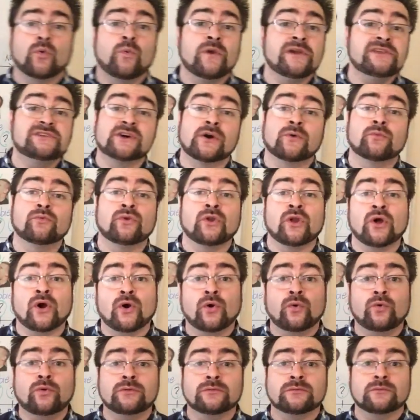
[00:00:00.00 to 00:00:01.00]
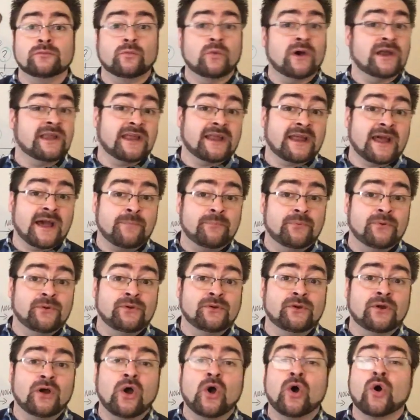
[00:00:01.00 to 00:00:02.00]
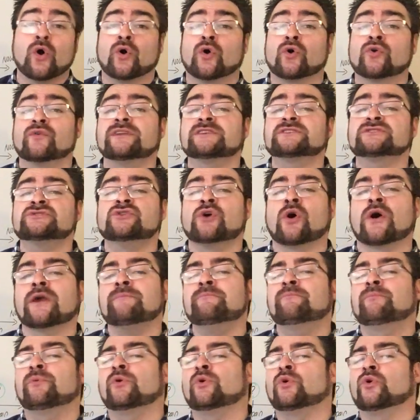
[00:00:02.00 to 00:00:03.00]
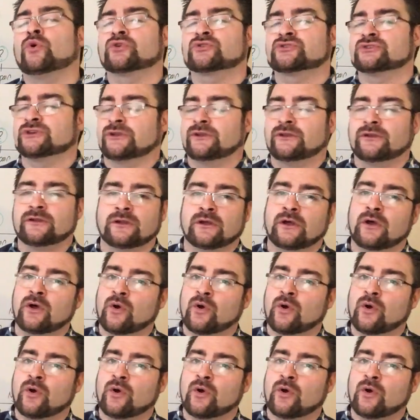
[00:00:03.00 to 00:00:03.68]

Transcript: we don't know when it happened, or it's not important